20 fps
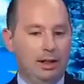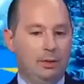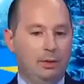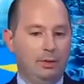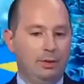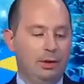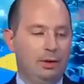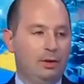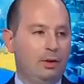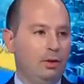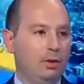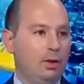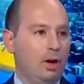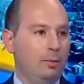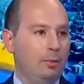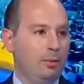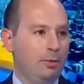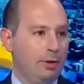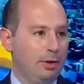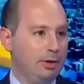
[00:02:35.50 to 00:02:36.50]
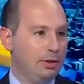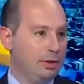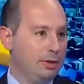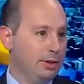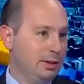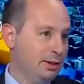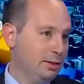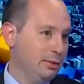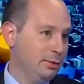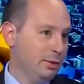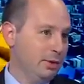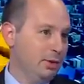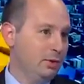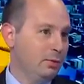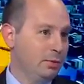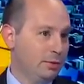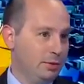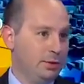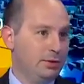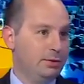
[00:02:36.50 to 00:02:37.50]
what they call Operation
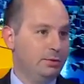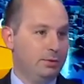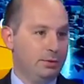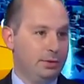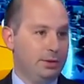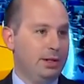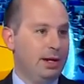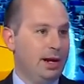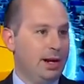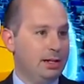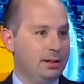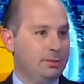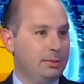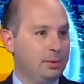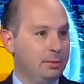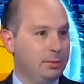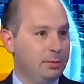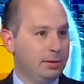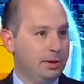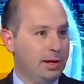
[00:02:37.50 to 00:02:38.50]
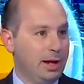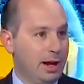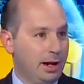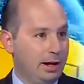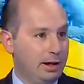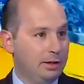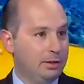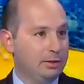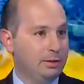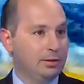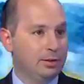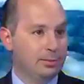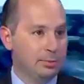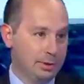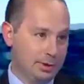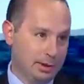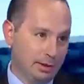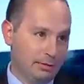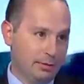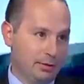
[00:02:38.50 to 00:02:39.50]
Israel, where they ask people to hack into a
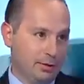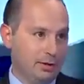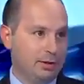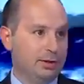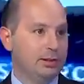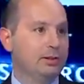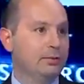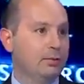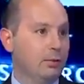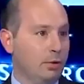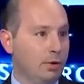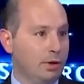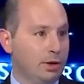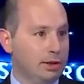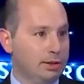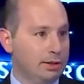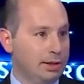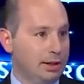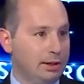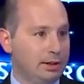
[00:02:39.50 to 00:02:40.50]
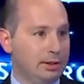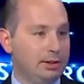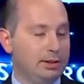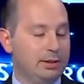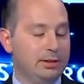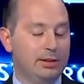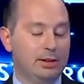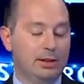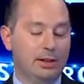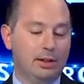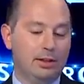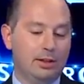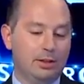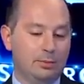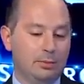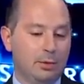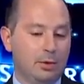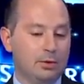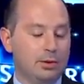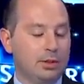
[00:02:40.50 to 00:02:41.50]
specific list of organizations,
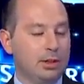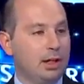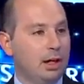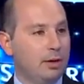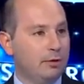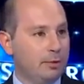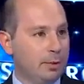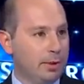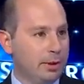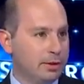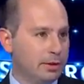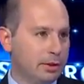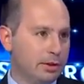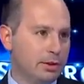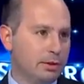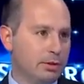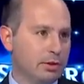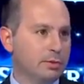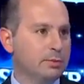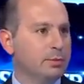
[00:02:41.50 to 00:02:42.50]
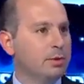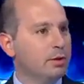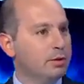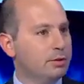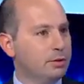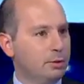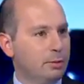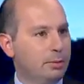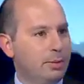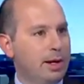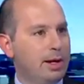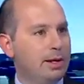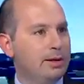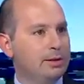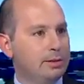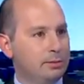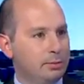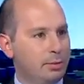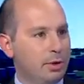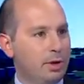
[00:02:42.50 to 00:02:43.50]
mostly government institutions, but also
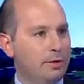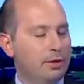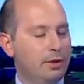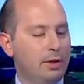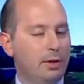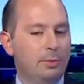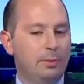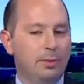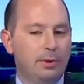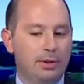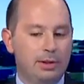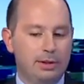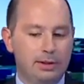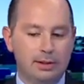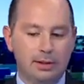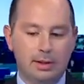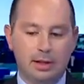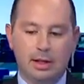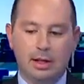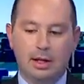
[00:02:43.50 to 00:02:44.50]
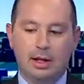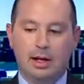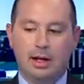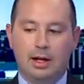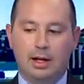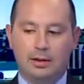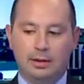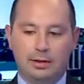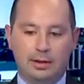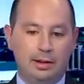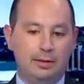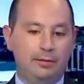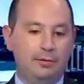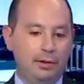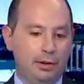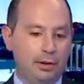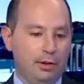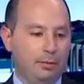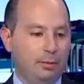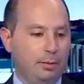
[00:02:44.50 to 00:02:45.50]
banks and private companies that they
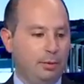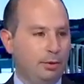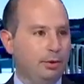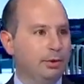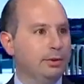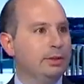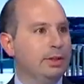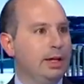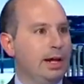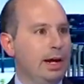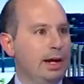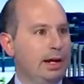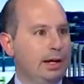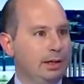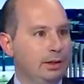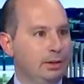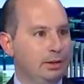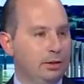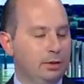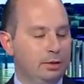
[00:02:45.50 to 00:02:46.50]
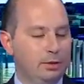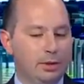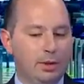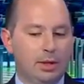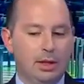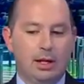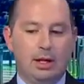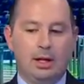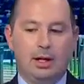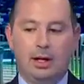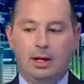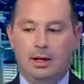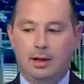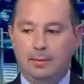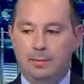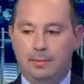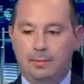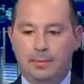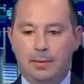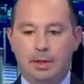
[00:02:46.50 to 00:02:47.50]
feel are important to hack into.
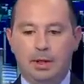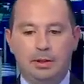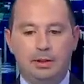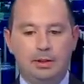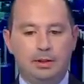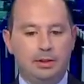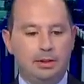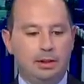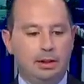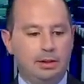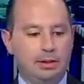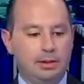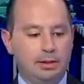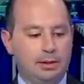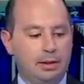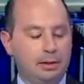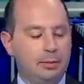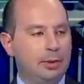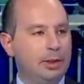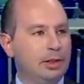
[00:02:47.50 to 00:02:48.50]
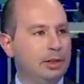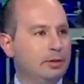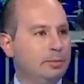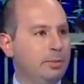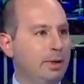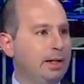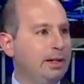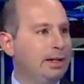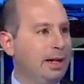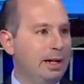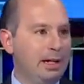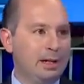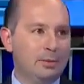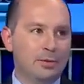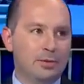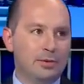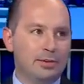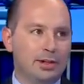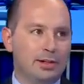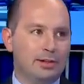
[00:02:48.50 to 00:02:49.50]
It's diminished by
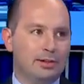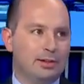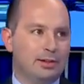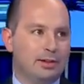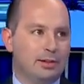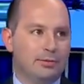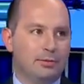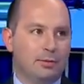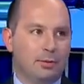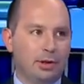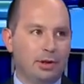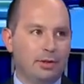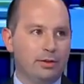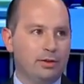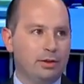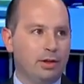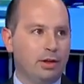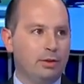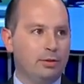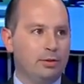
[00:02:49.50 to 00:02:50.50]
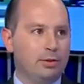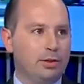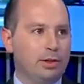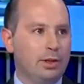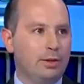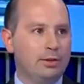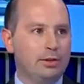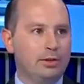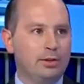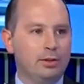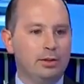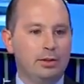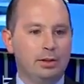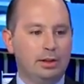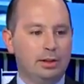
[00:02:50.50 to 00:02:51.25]
90% since 4 years ago, so now it's